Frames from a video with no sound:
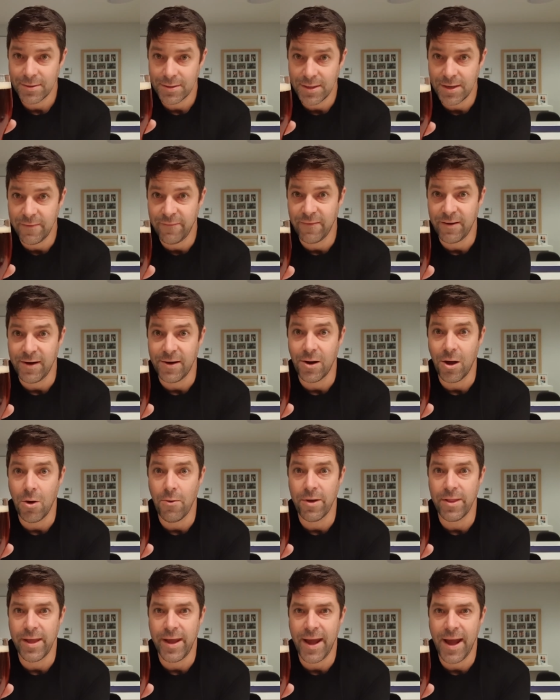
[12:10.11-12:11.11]
definitely know
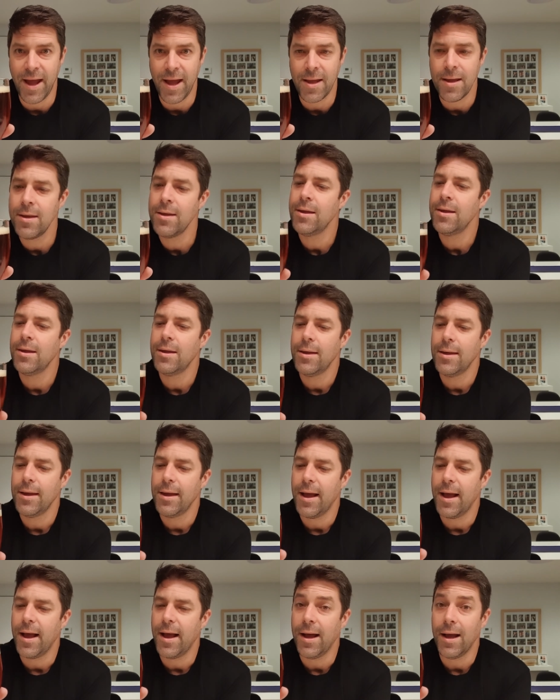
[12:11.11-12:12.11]
where they are,
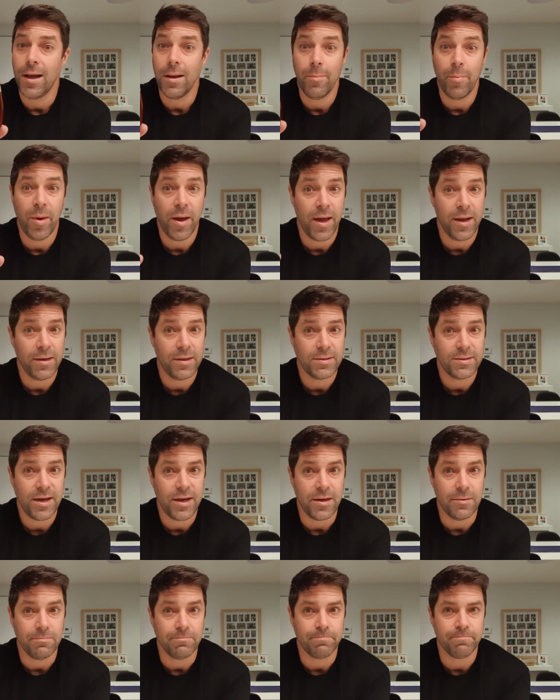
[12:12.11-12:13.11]
but
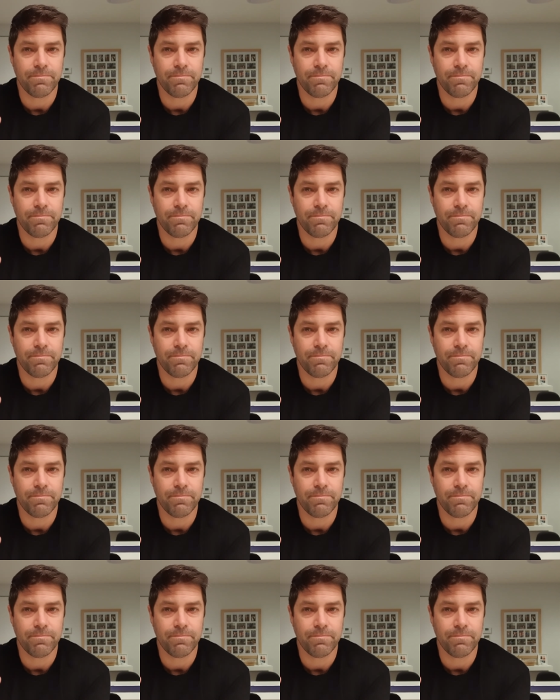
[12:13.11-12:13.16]
understated.